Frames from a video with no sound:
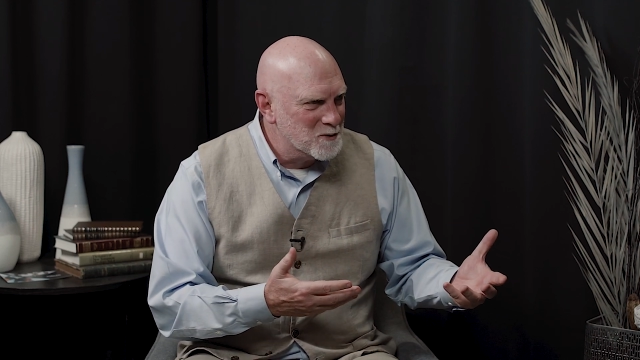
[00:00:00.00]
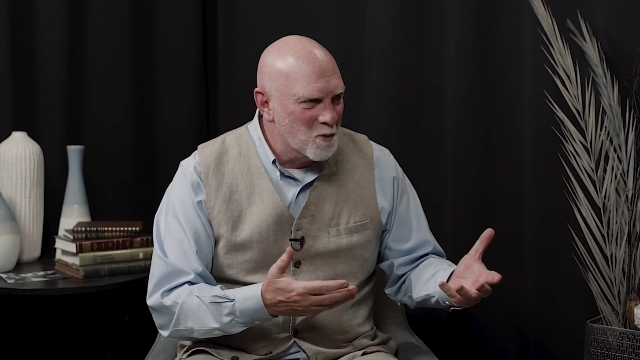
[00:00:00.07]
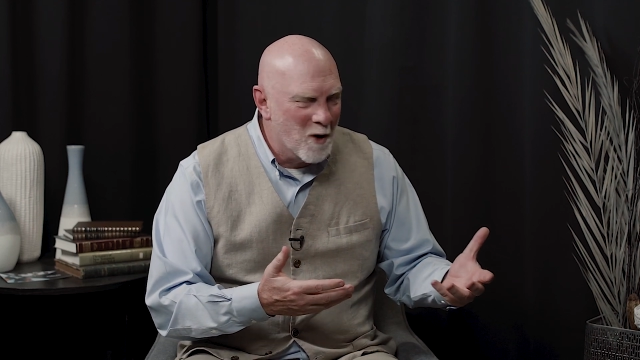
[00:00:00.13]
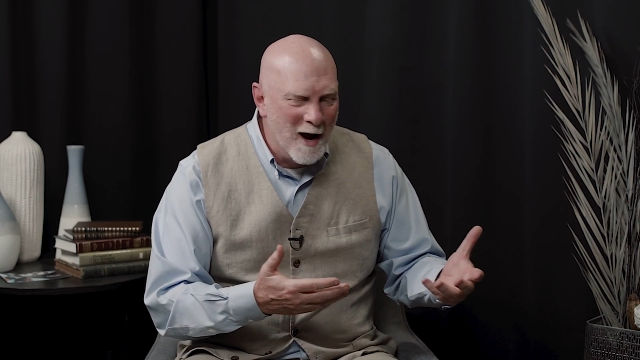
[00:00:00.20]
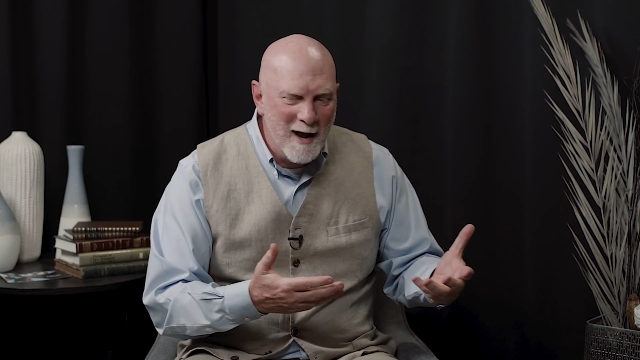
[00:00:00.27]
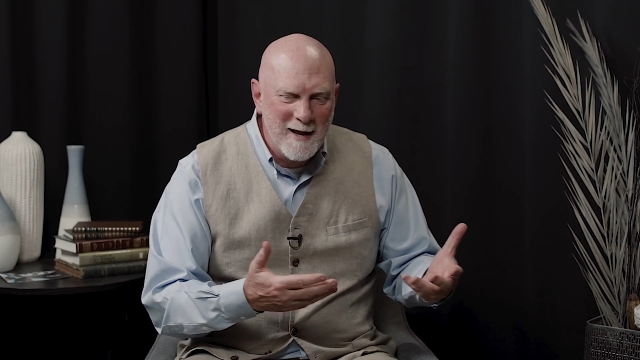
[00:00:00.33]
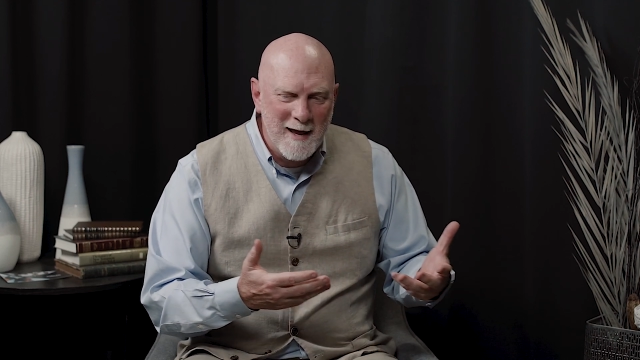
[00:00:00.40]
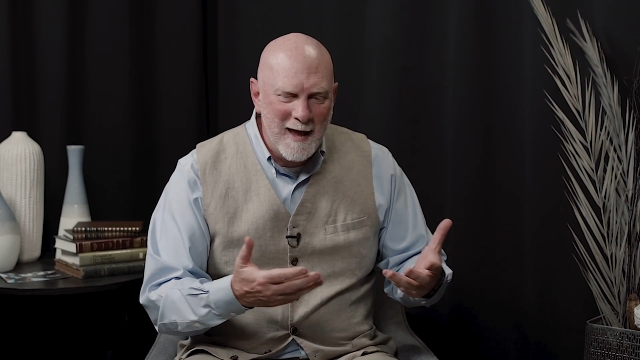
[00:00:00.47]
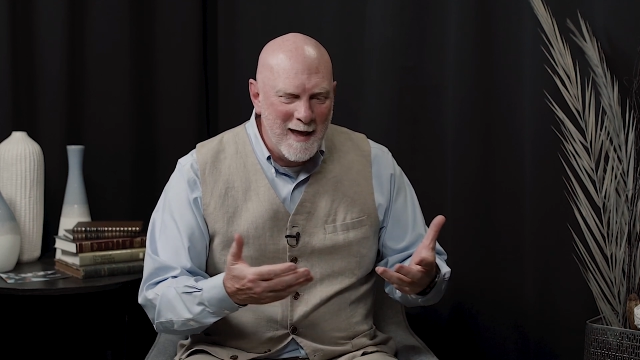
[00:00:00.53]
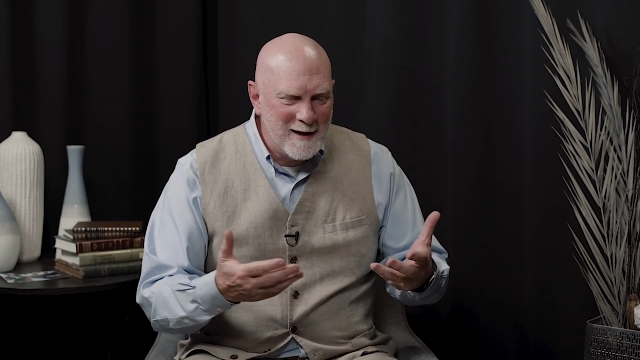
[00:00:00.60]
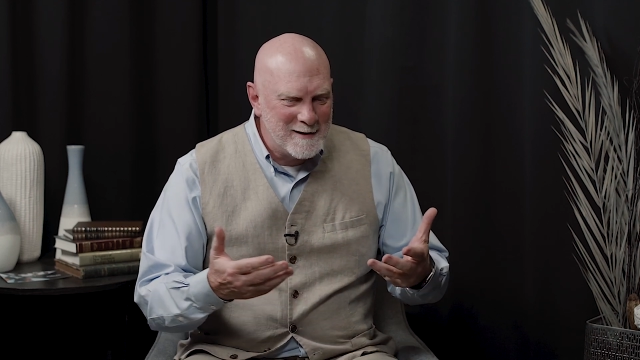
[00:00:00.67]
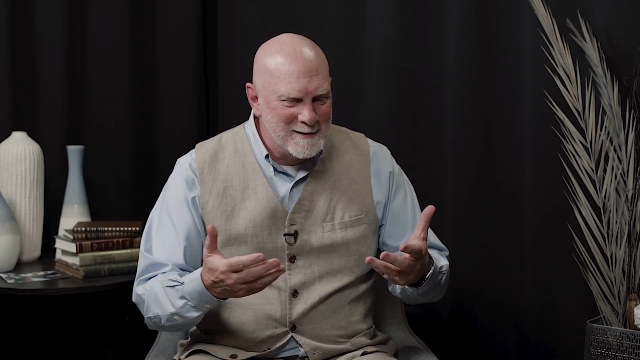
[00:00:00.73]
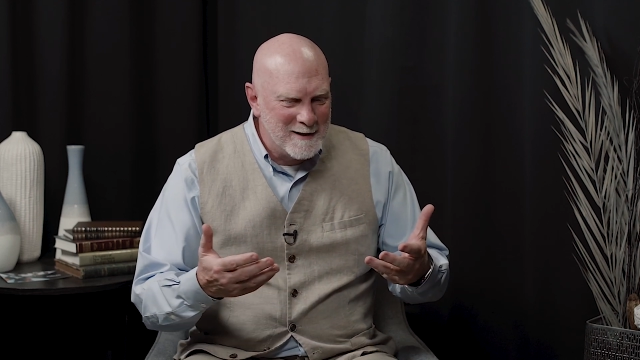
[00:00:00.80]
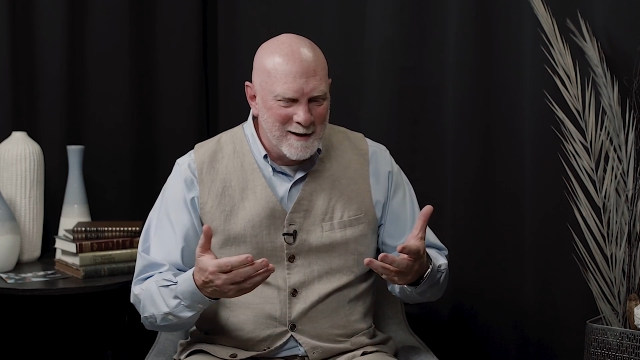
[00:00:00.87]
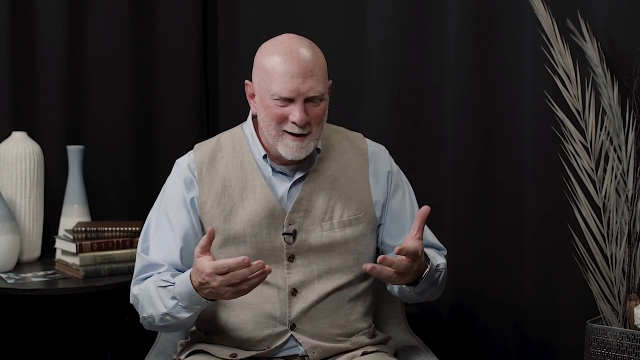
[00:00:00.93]
Why
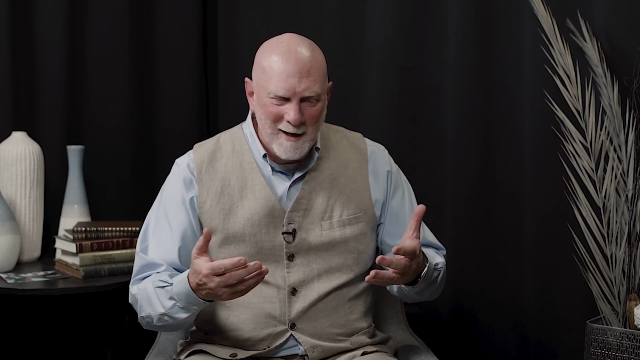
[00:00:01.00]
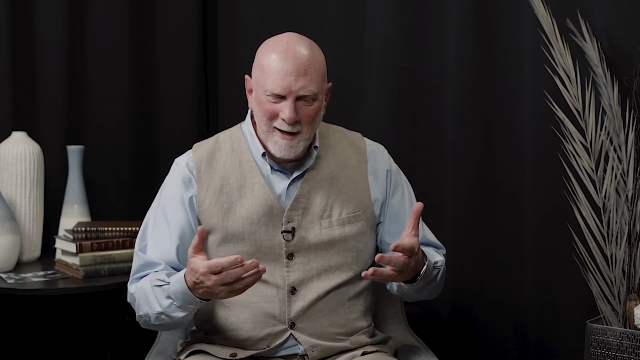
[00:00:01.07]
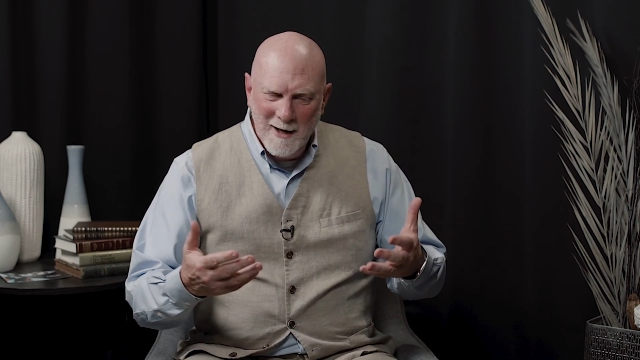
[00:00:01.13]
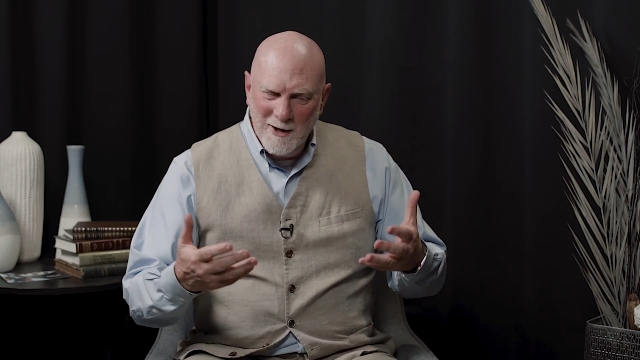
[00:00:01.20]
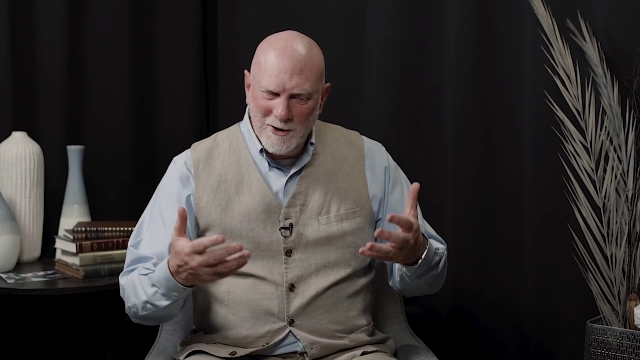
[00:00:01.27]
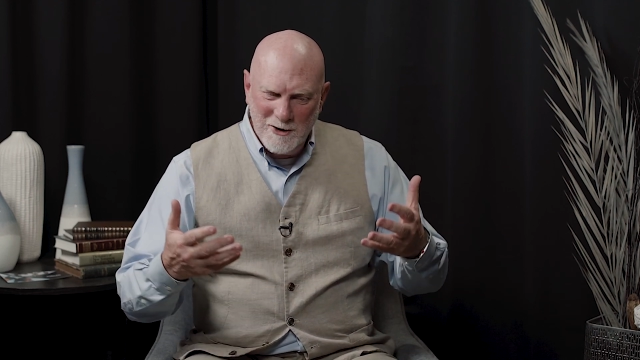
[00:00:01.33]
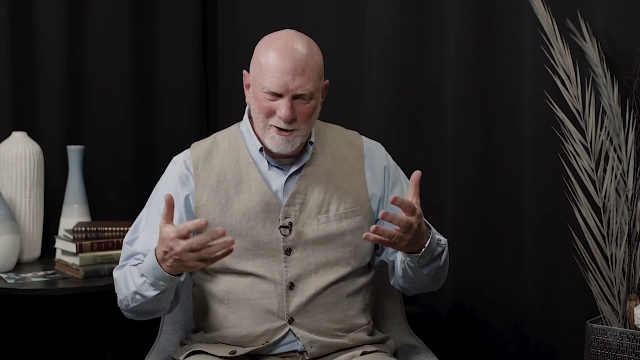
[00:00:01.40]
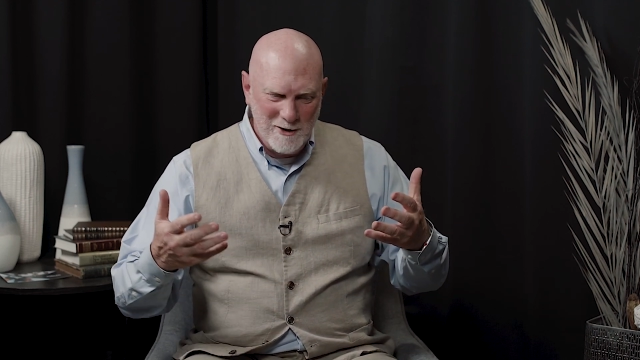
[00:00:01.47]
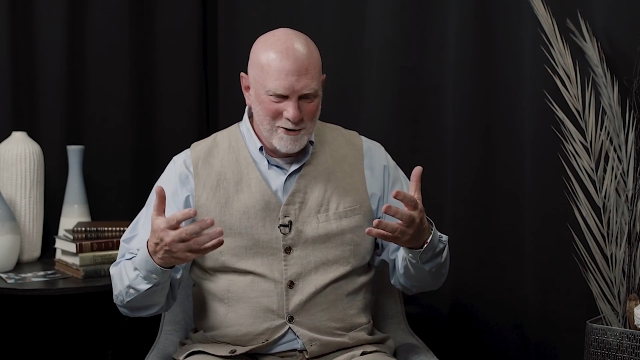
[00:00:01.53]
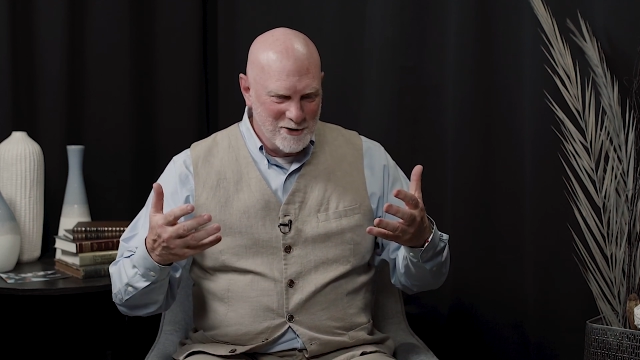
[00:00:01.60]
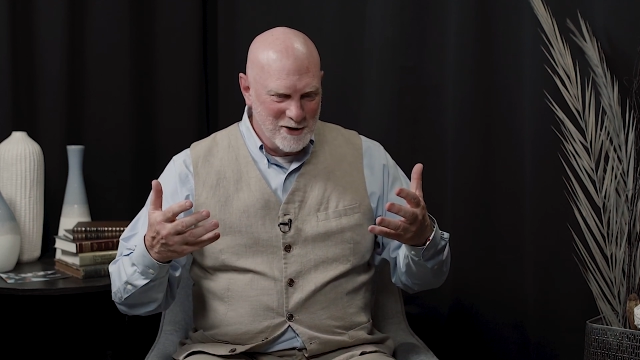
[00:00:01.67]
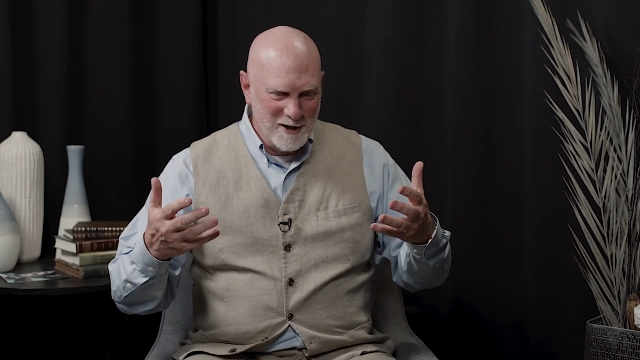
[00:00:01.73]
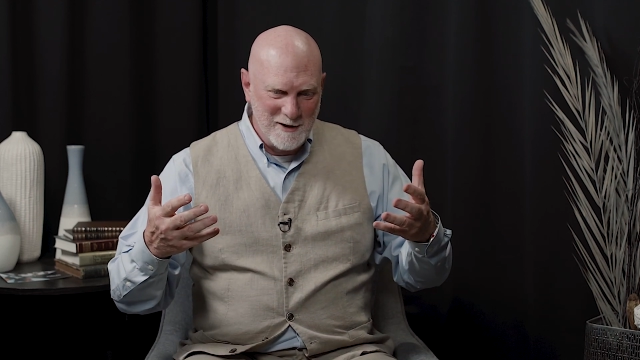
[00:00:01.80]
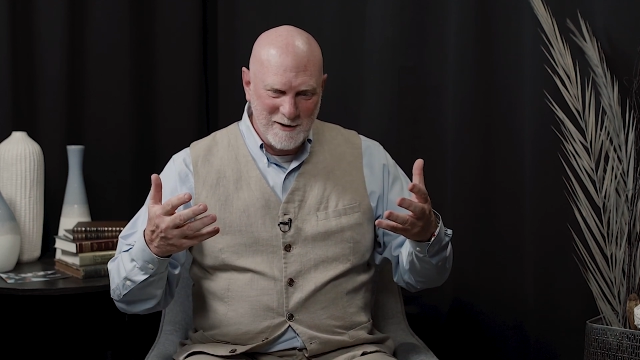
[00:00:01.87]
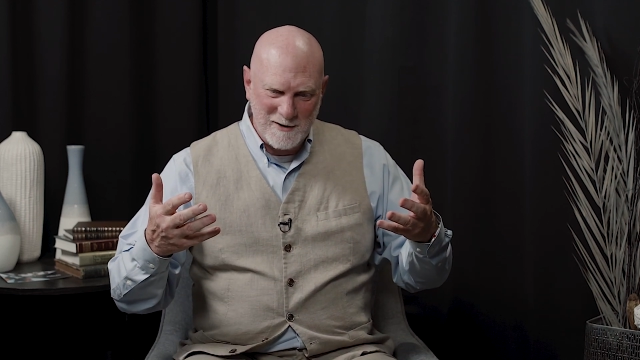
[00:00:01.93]
can't
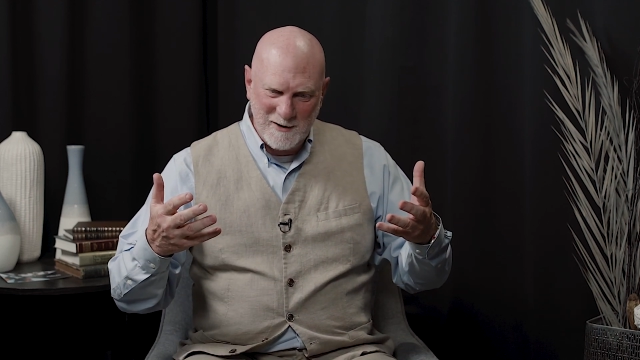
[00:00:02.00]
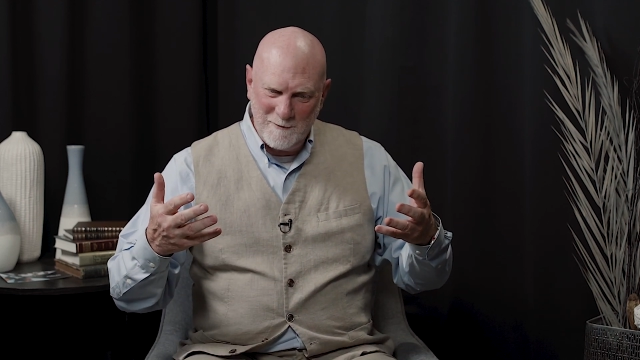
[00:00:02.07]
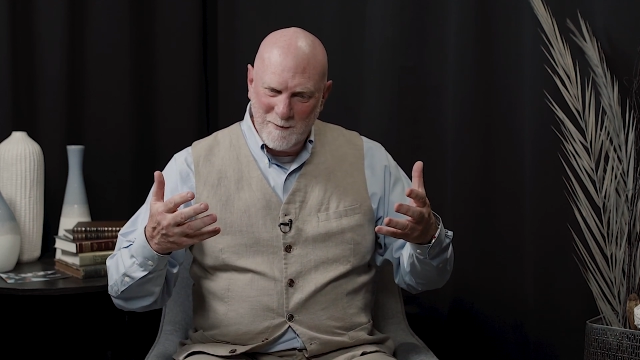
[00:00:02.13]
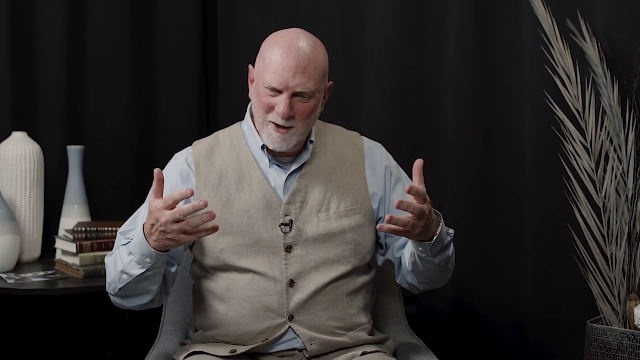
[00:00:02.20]
Jesus have